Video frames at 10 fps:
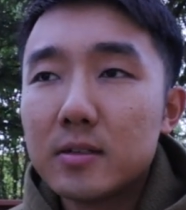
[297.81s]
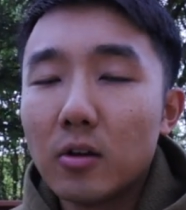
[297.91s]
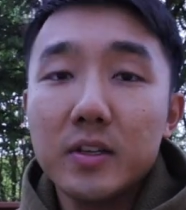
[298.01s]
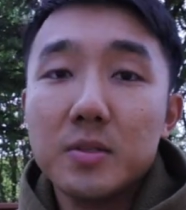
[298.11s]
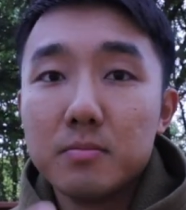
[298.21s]
or
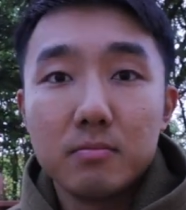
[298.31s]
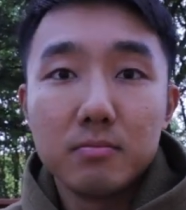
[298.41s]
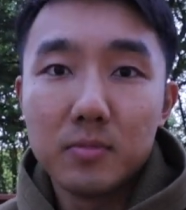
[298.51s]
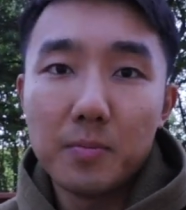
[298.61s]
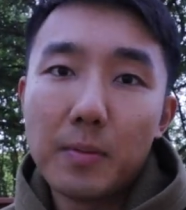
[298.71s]
at least
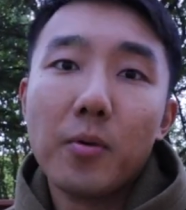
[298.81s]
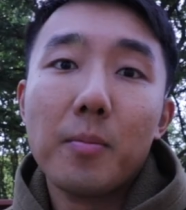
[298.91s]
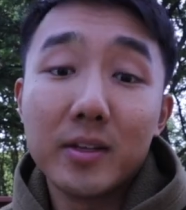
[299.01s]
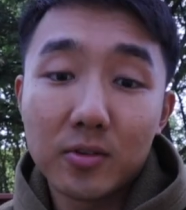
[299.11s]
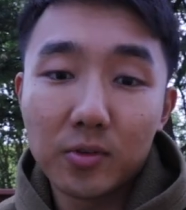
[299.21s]
the people in
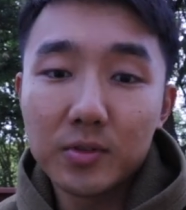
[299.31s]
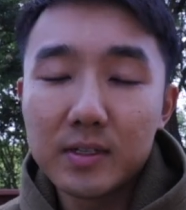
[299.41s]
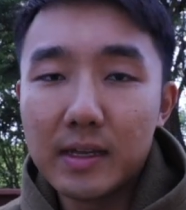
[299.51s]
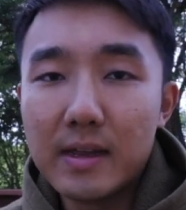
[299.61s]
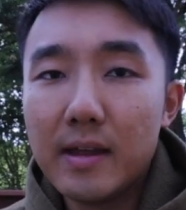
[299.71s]
my circles,
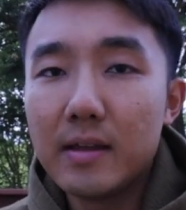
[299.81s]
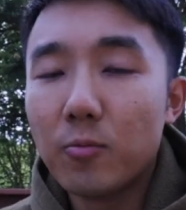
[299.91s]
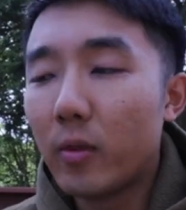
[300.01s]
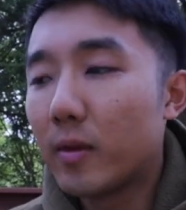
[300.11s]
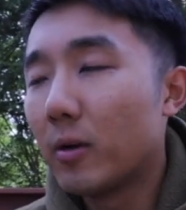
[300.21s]
again, eh,
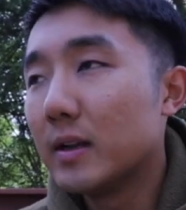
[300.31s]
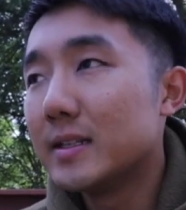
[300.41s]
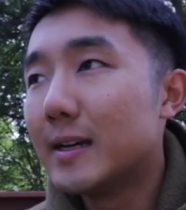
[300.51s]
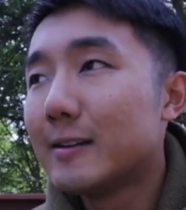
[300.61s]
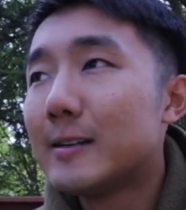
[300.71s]
that work in
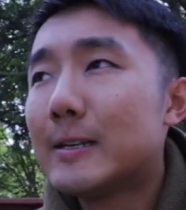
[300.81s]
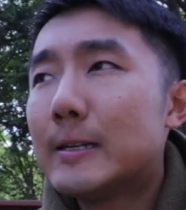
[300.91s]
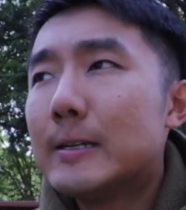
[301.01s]
tech,